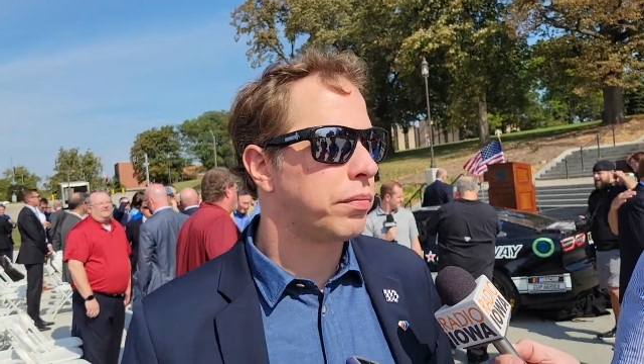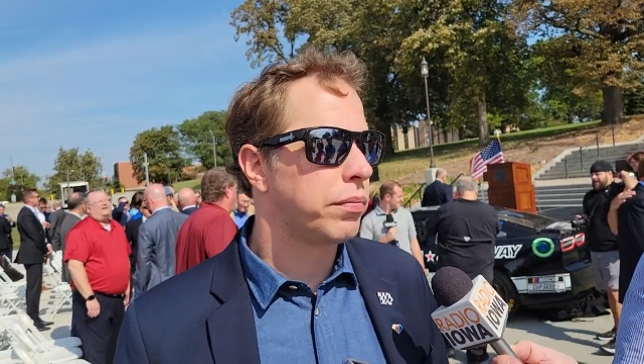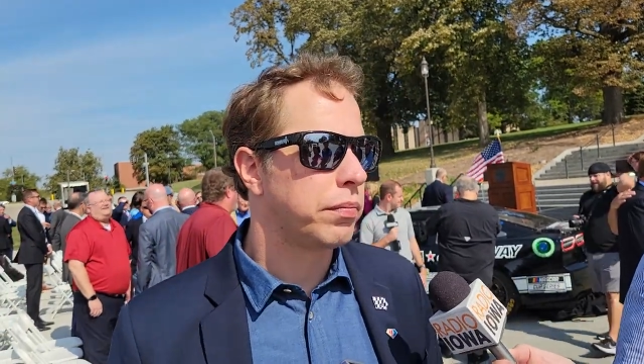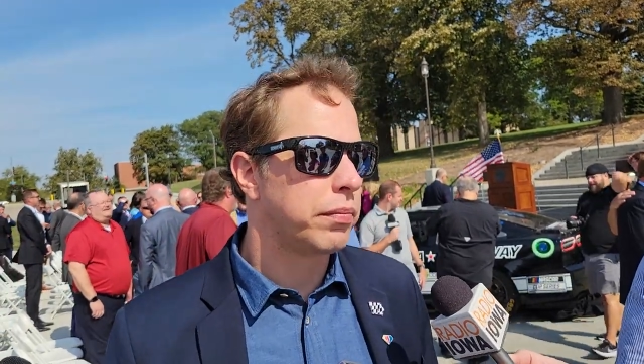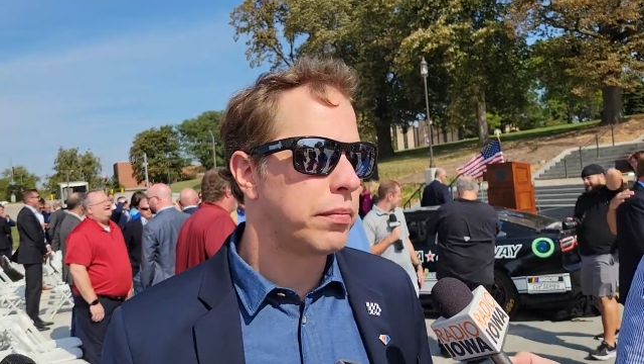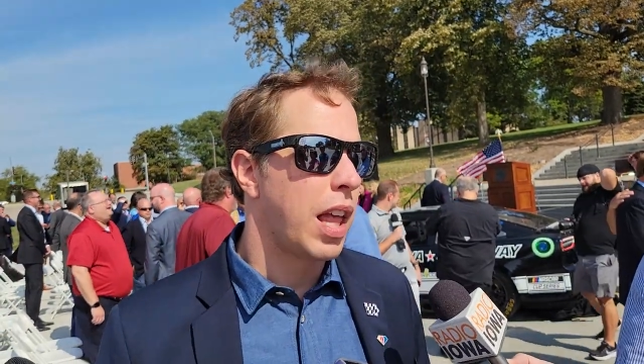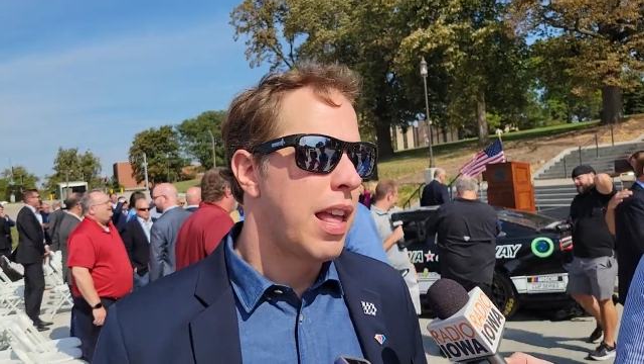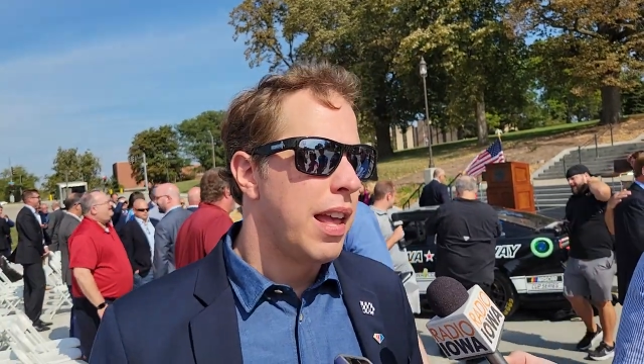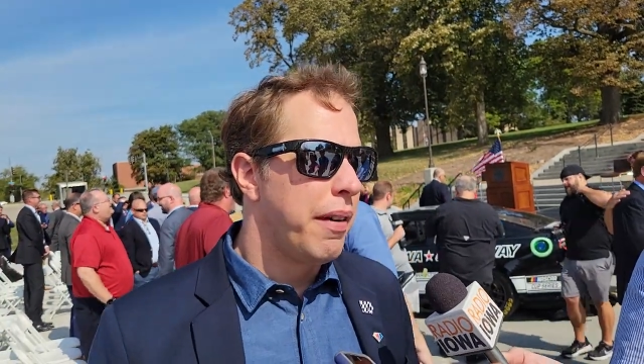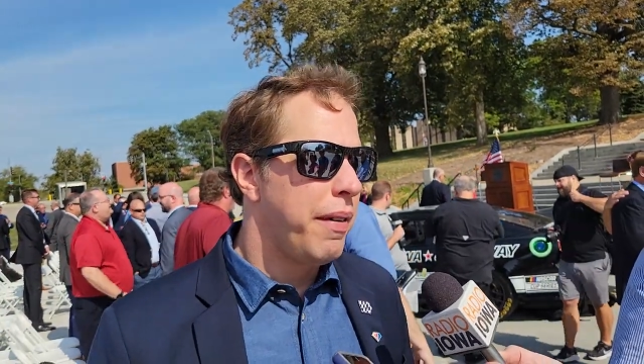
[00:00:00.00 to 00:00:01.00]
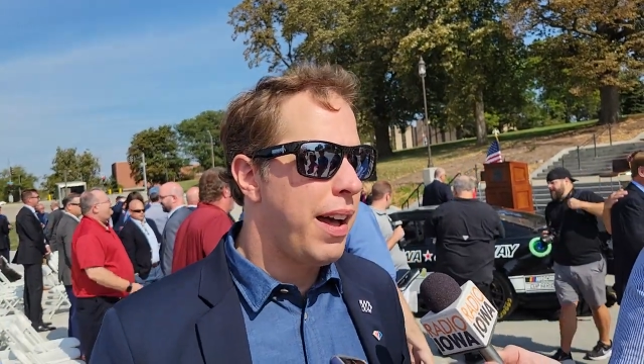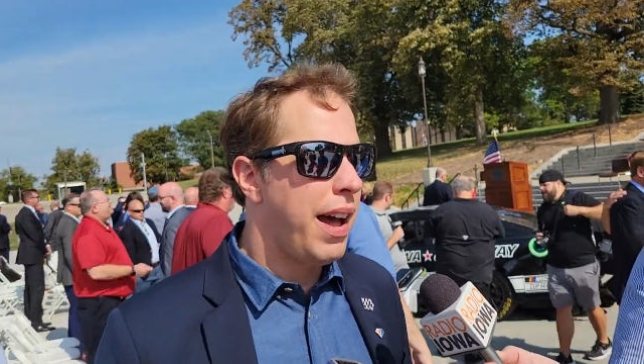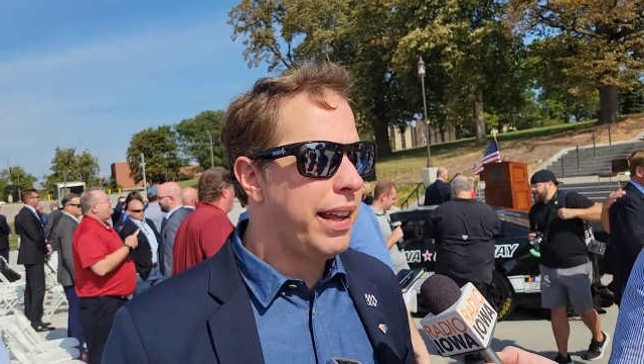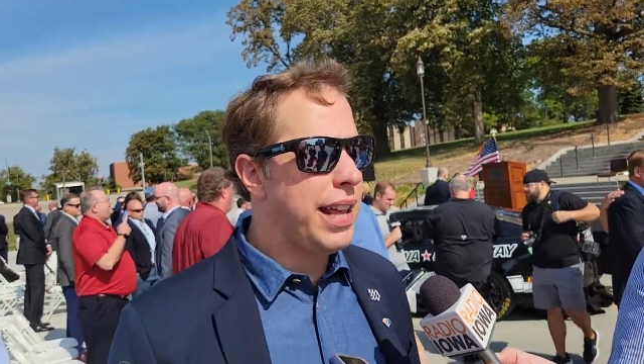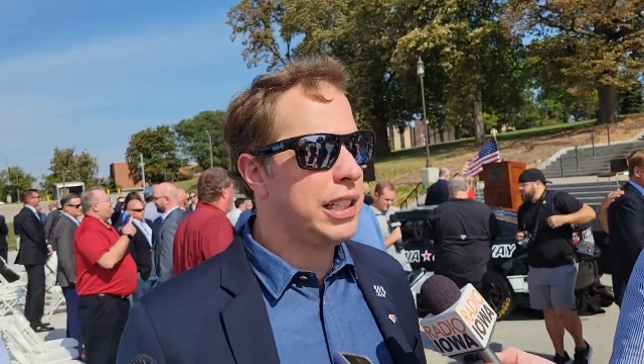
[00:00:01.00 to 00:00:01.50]
change it?
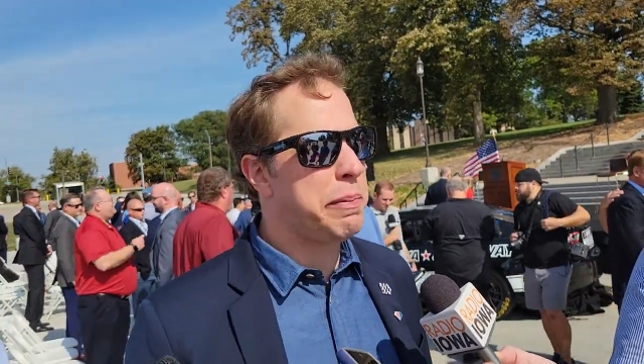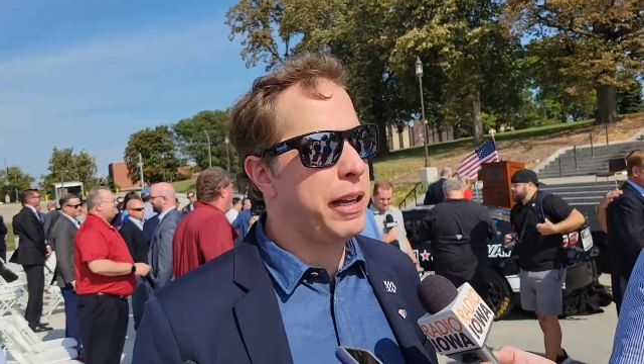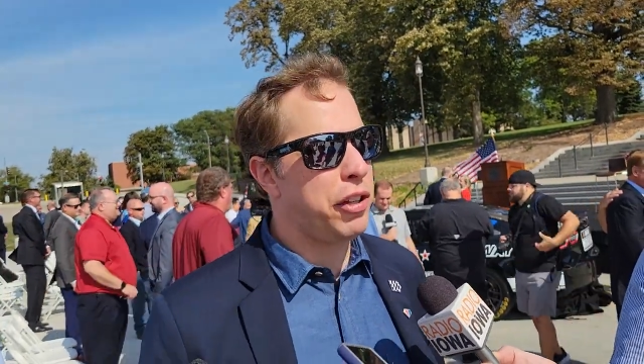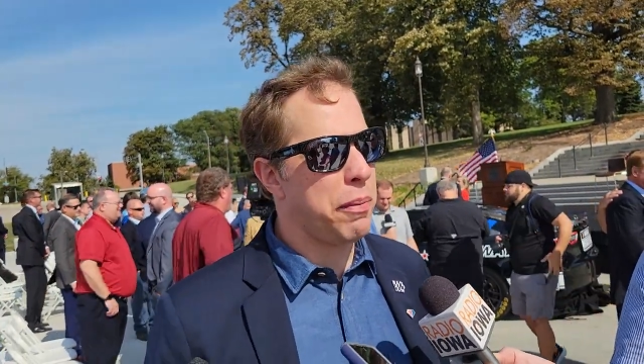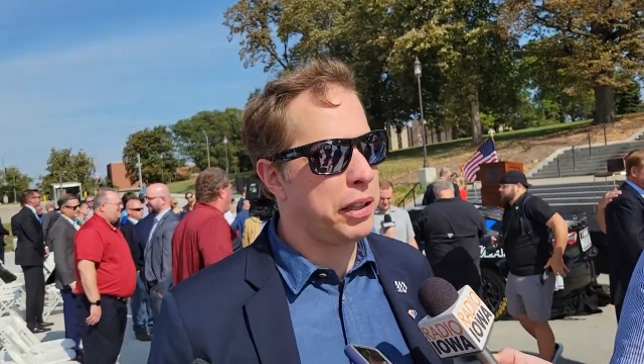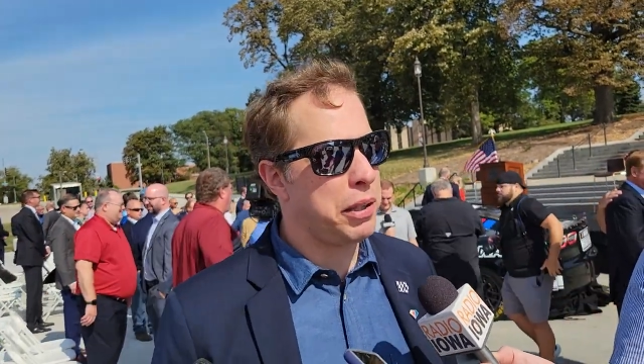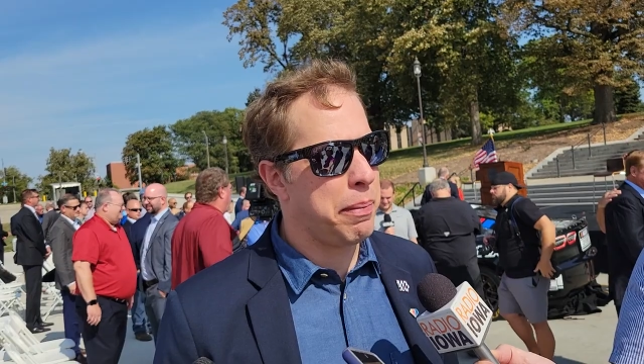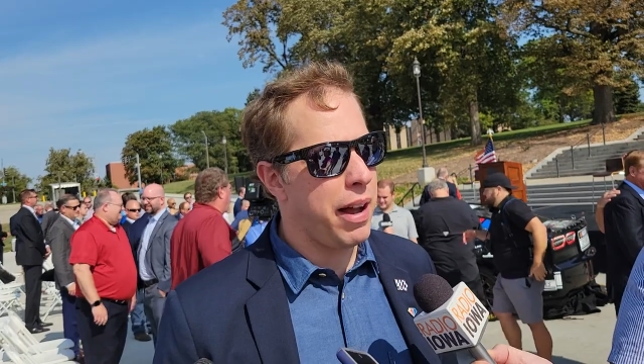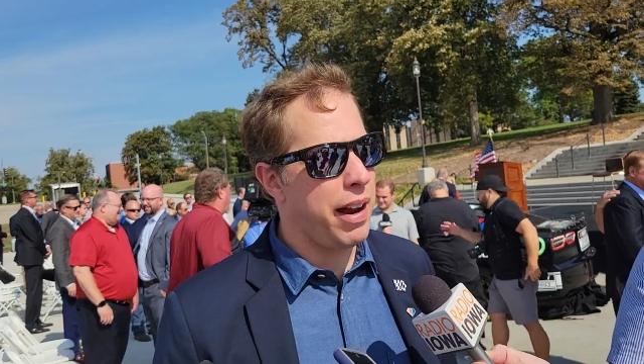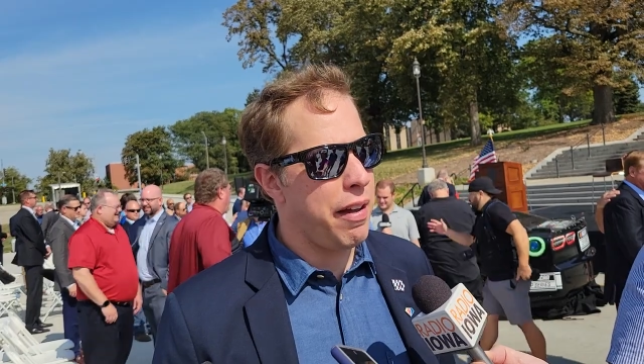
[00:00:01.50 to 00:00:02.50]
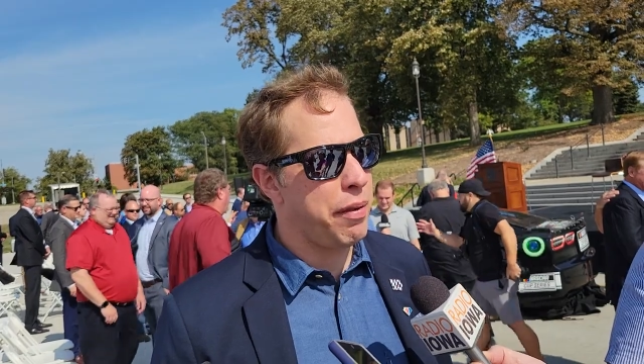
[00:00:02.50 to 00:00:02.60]
Well, I can't speak too much about it.